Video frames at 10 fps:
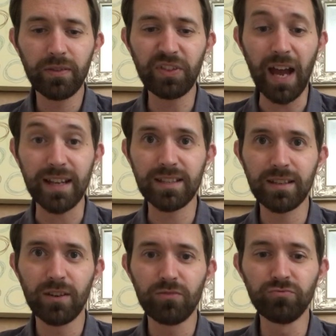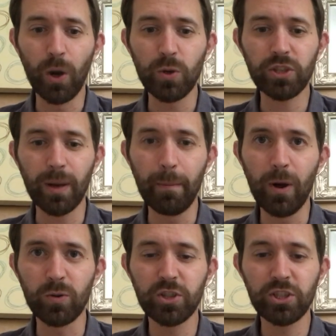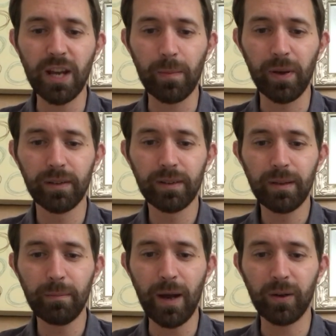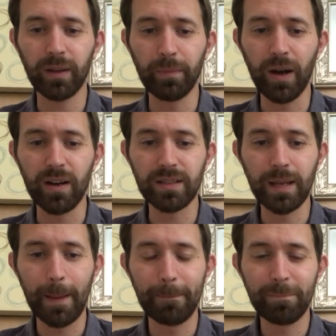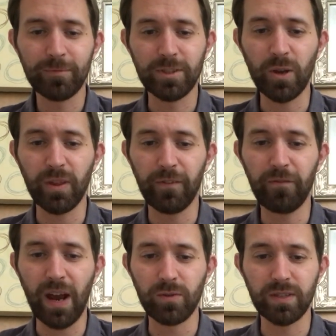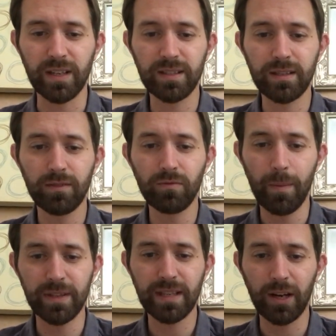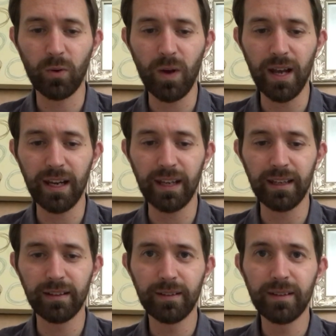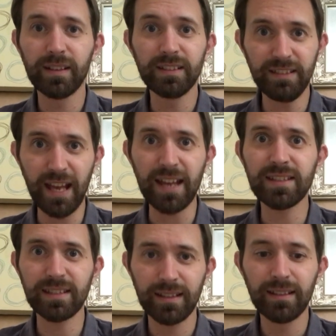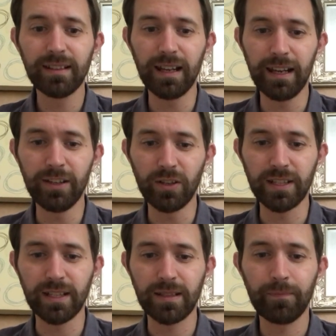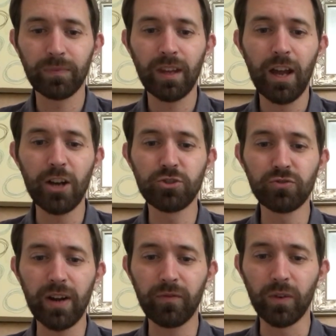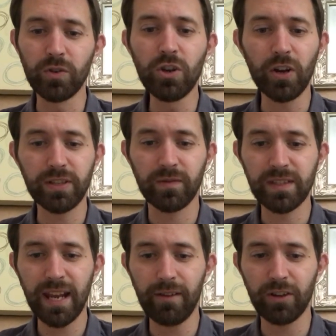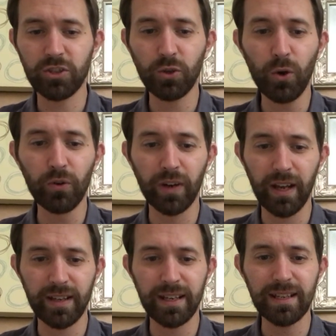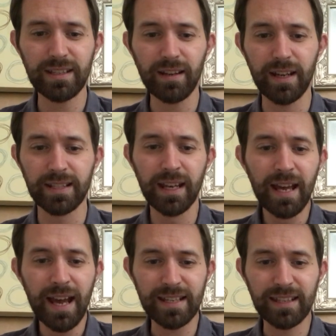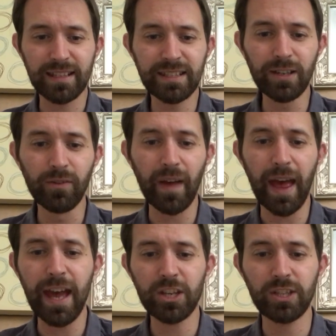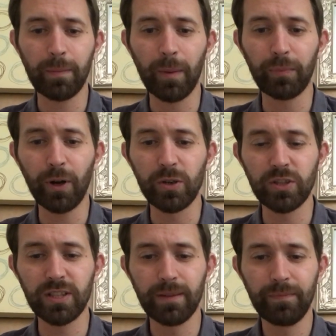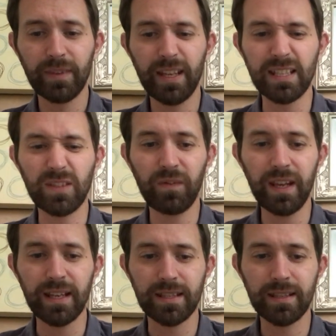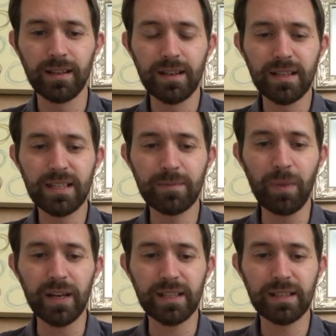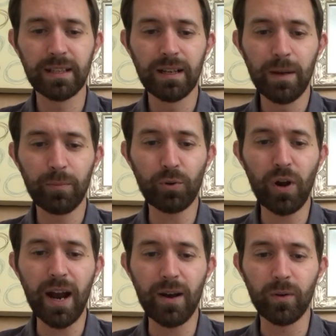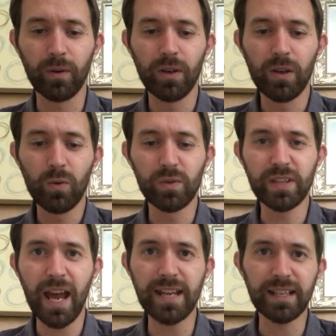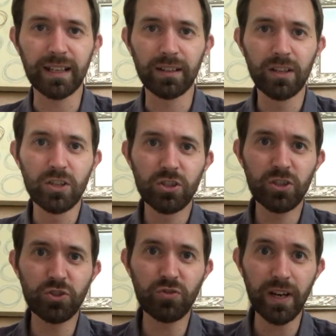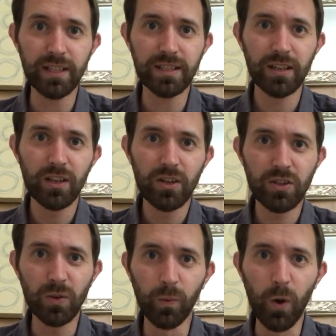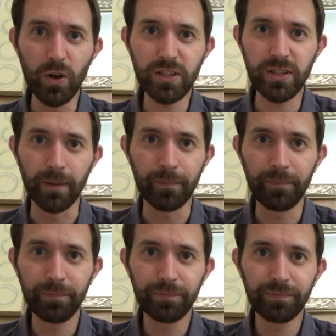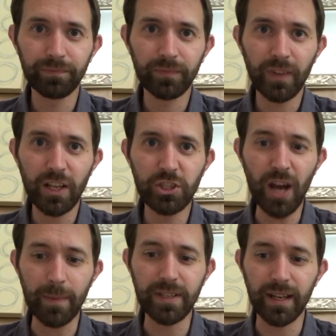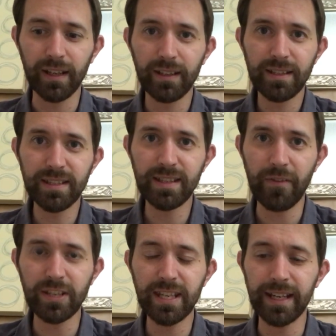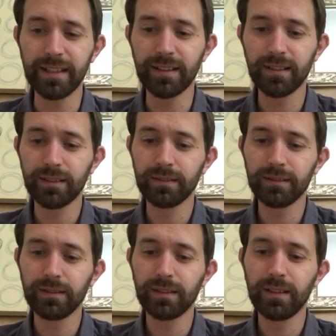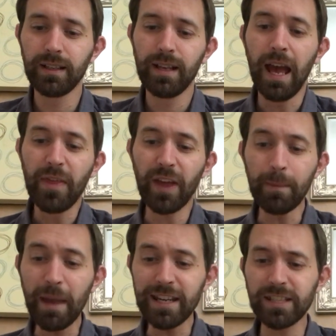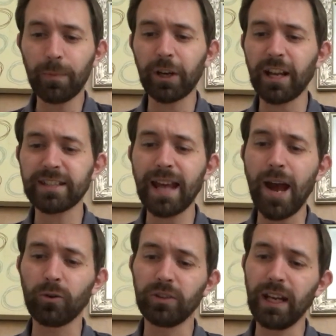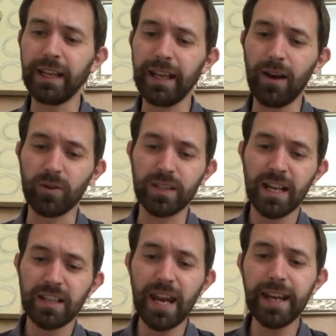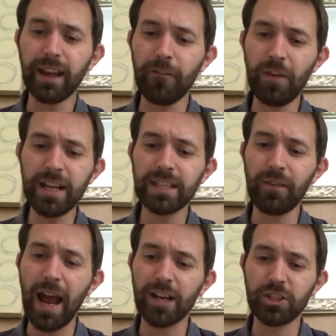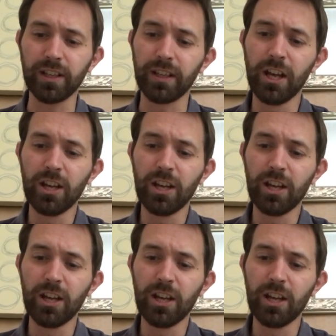That's Roach and Mold's ship, Malkin barked. So they found us, Robert said quietly. Yes, Lily nodded. A dreadful knot of terror tore at her insides as the silver airship approached. Its fierce, spiked prow was heading straight towards them. Chapter 17. They mean to bring us down, Lily yelled. Take evasive action.